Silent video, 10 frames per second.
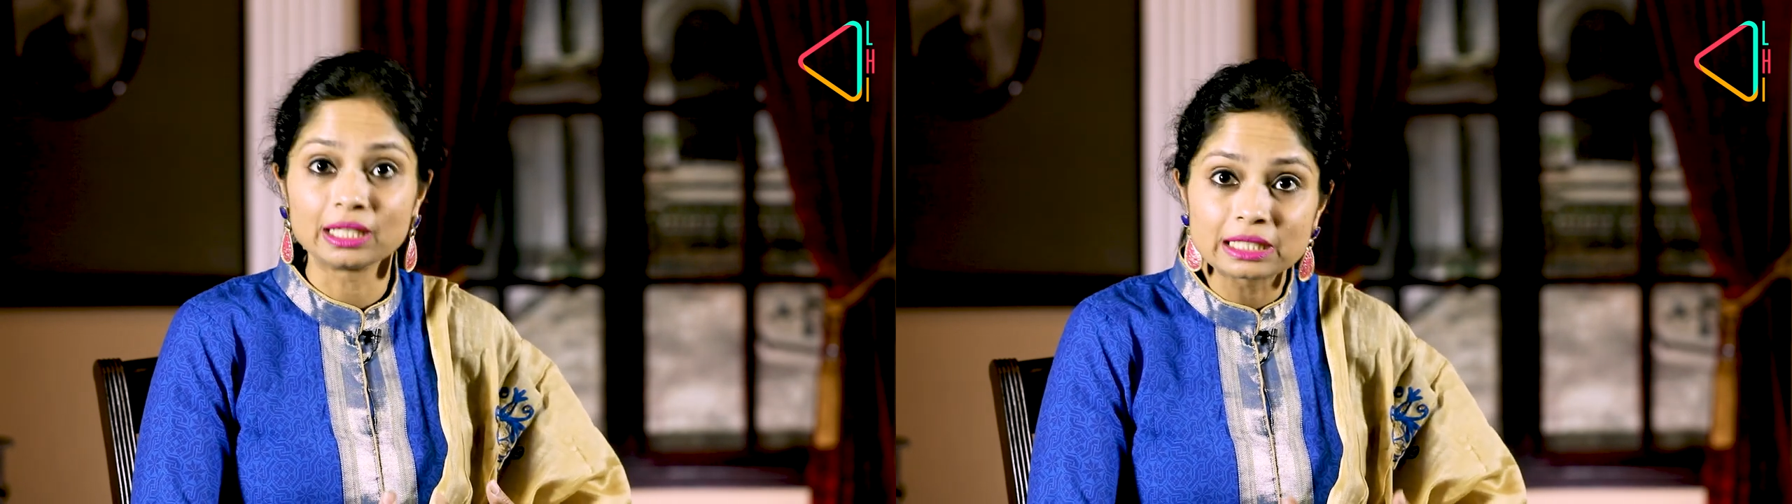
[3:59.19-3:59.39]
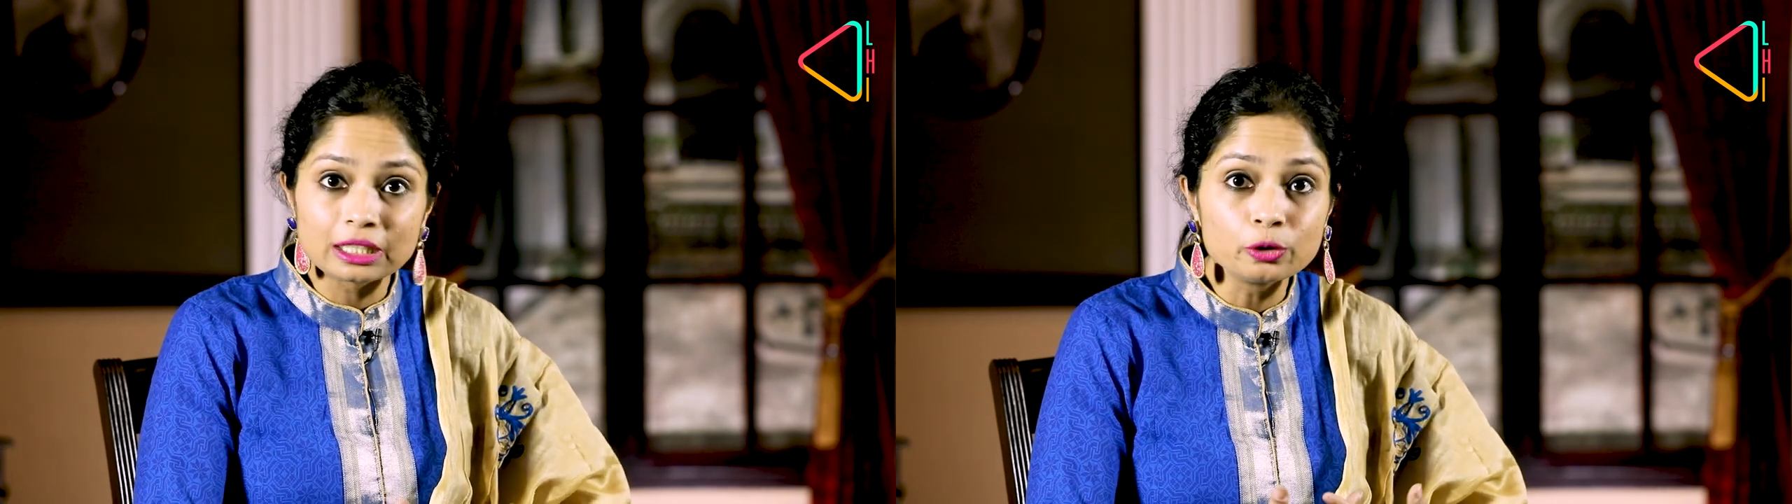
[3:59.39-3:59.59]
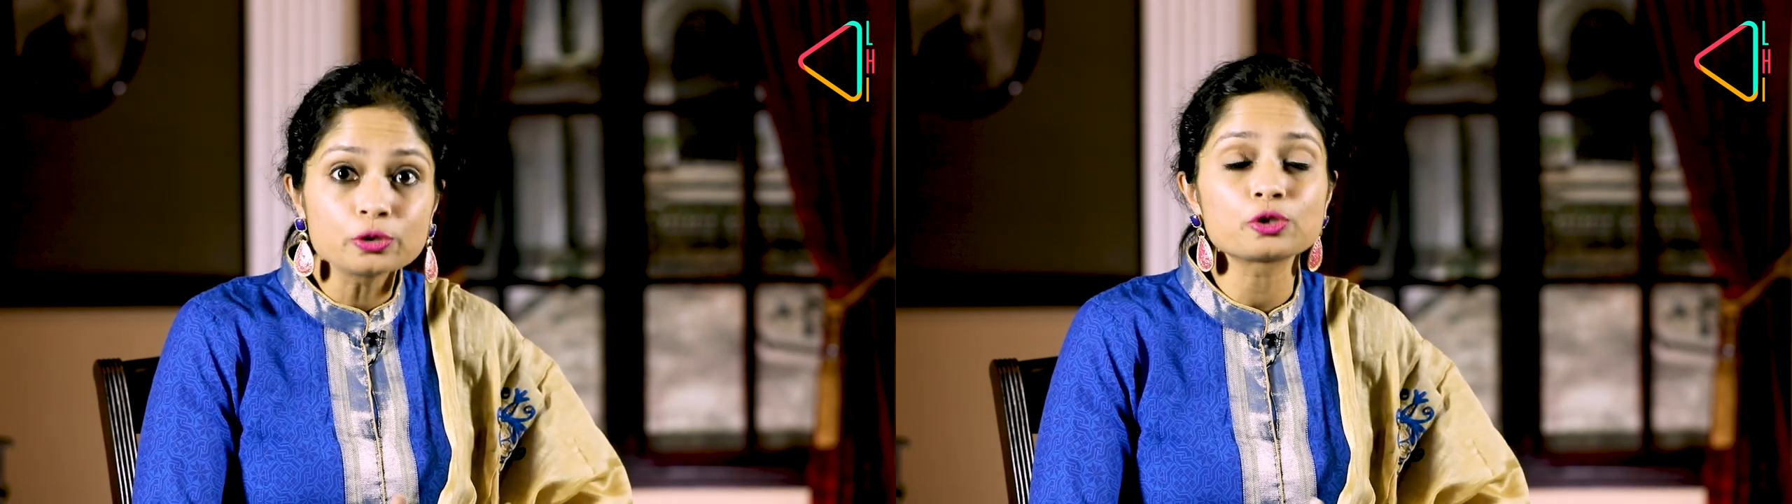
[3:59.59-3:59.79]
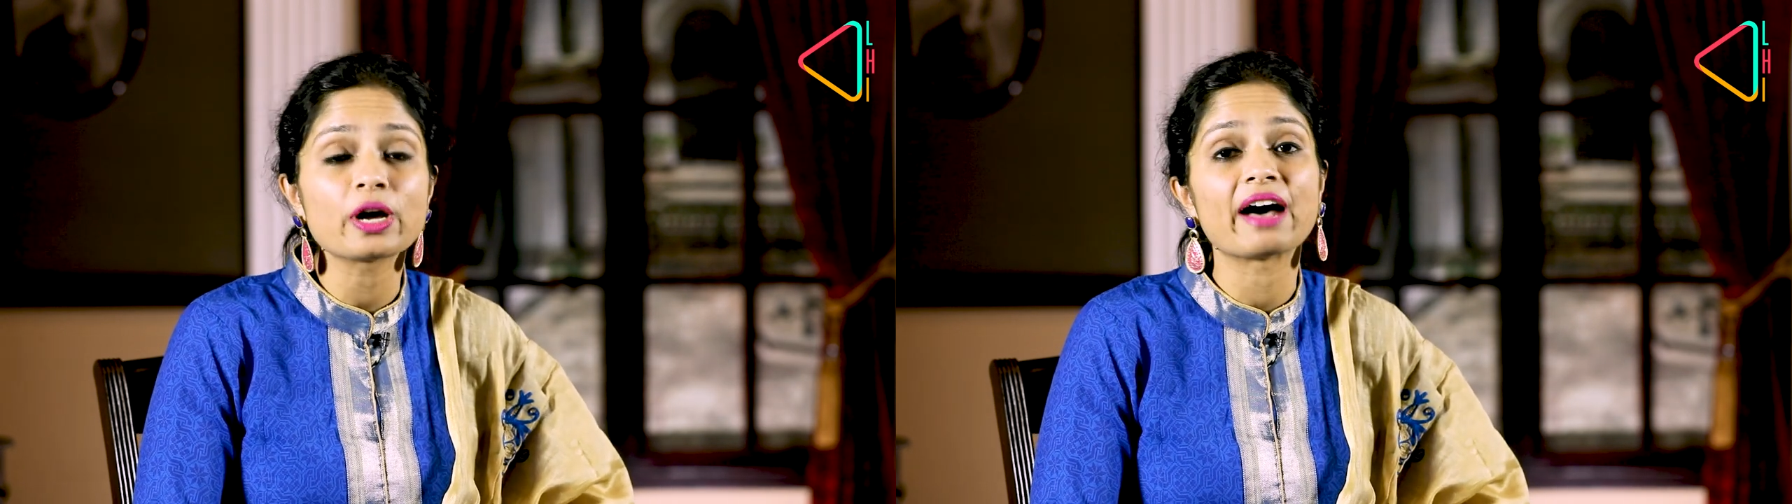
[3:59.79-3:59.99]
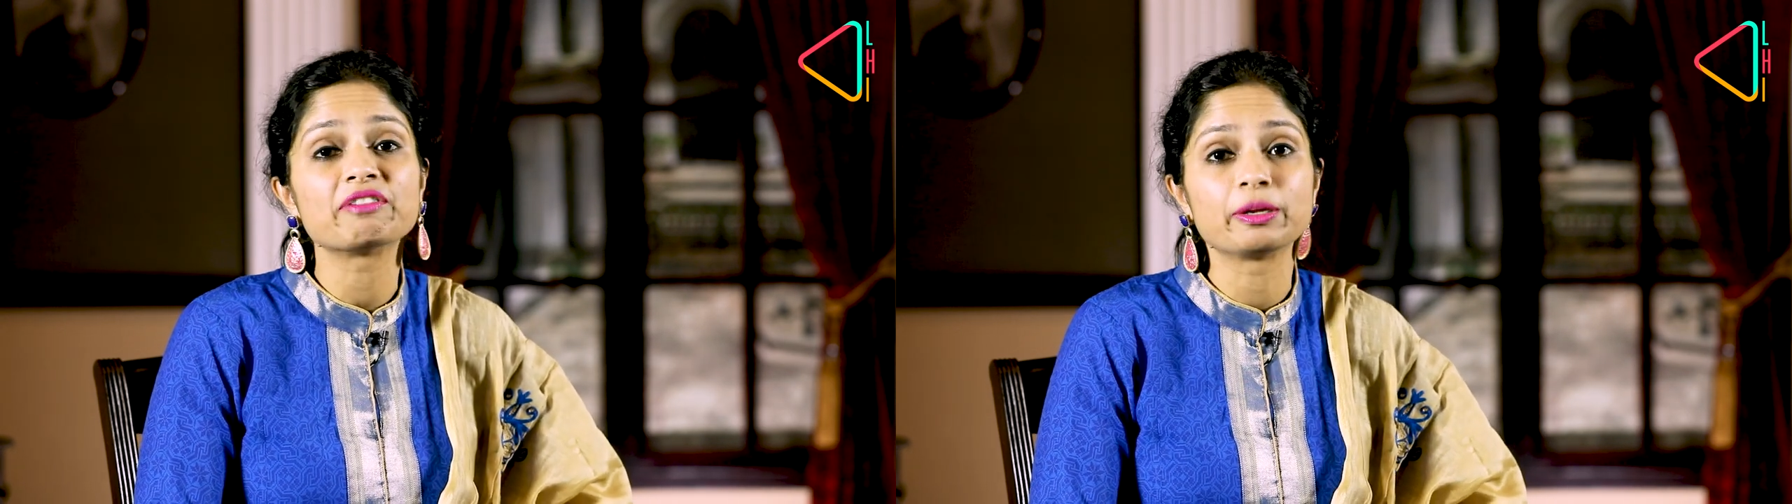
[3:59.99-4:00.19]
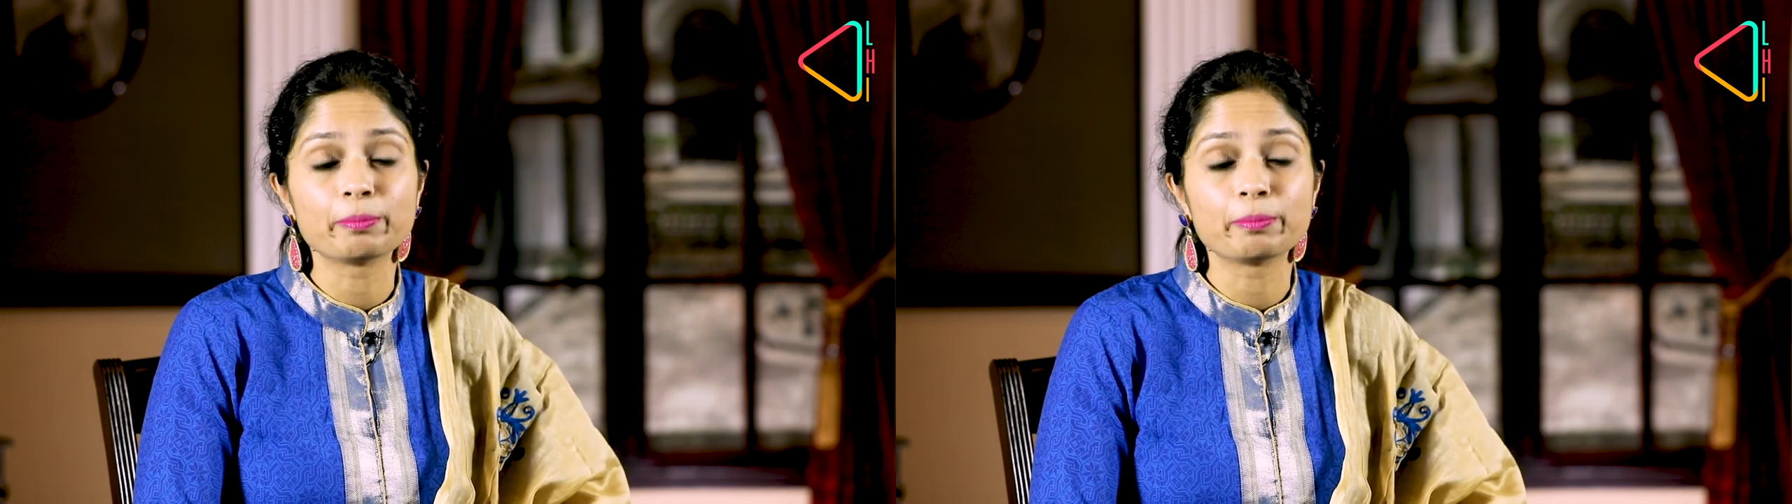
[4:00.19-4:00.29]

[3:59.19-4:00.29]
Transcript: continues to have an